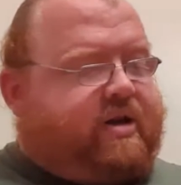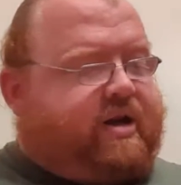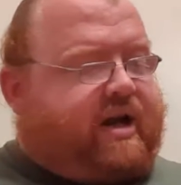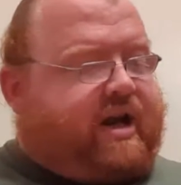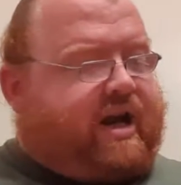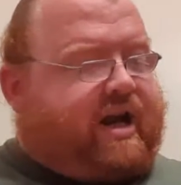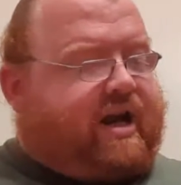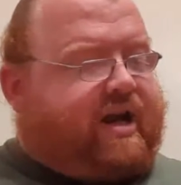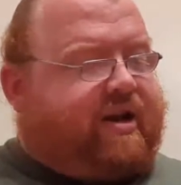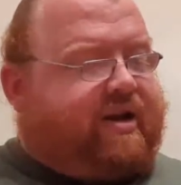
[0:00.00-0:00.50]

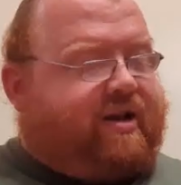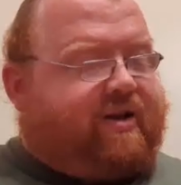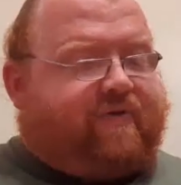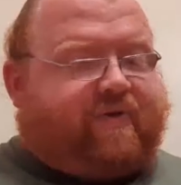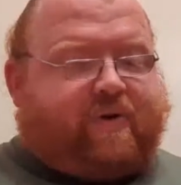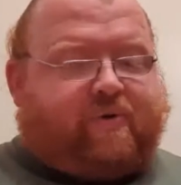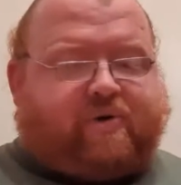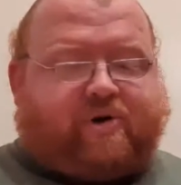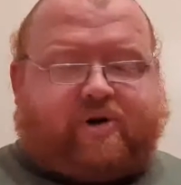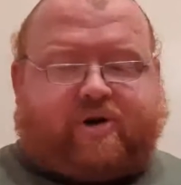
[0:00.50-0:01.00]
And if
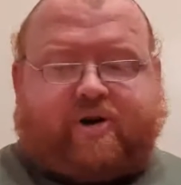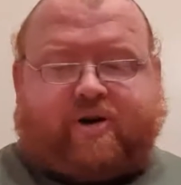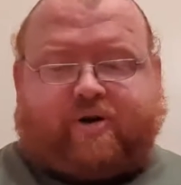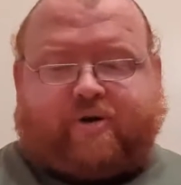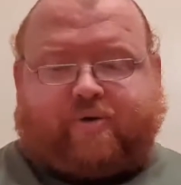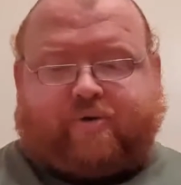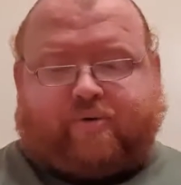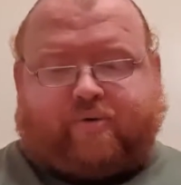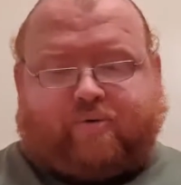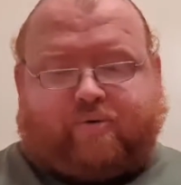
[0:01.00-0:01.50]
you want to
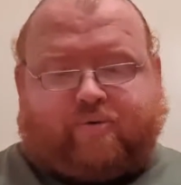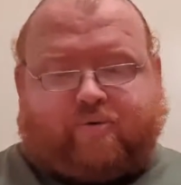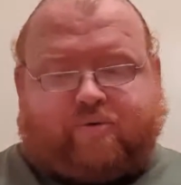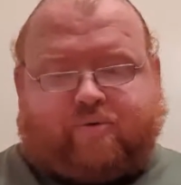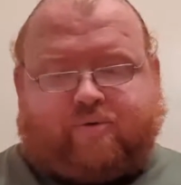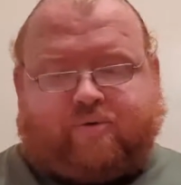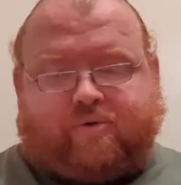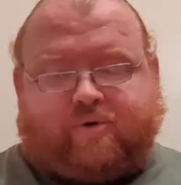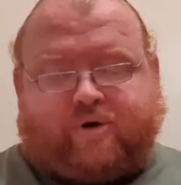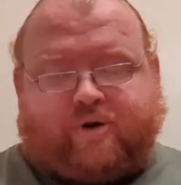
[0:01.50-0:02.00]
know
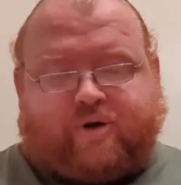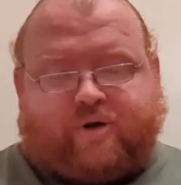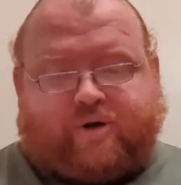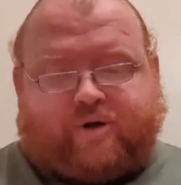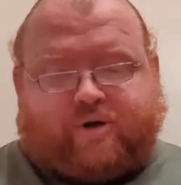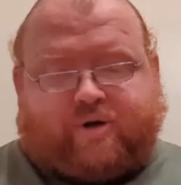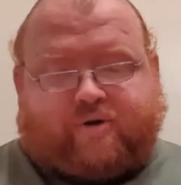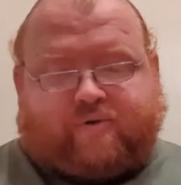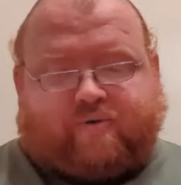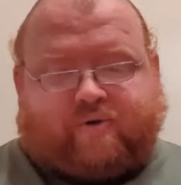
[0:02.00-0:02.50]

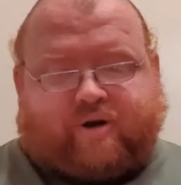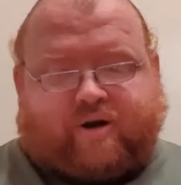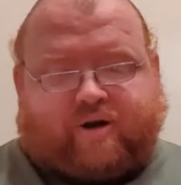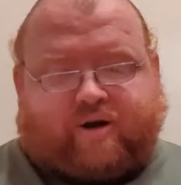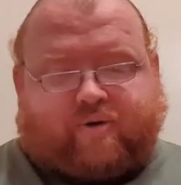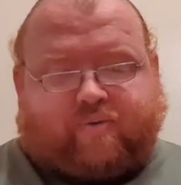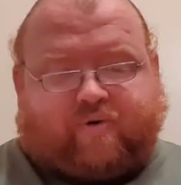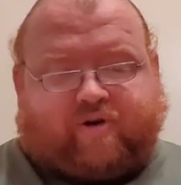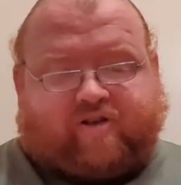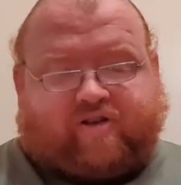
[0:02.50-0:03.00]

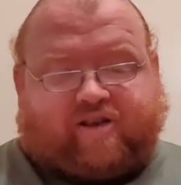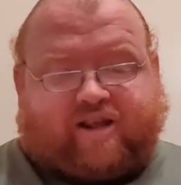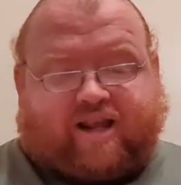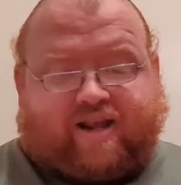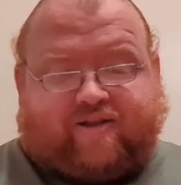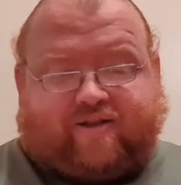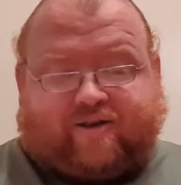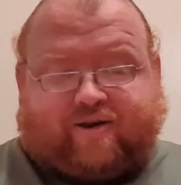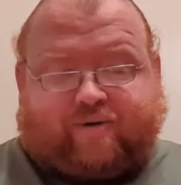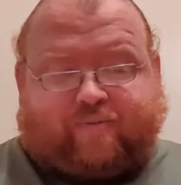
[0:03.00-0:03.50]
what's
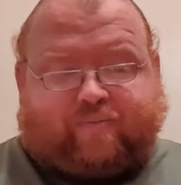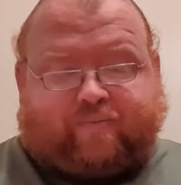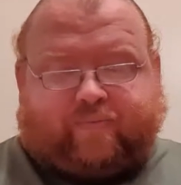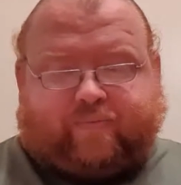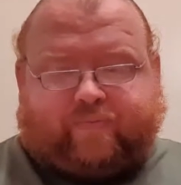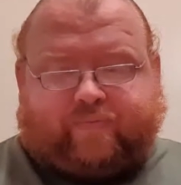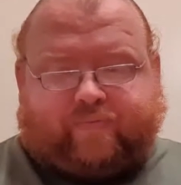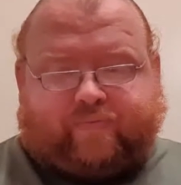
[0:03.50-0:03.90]
in them,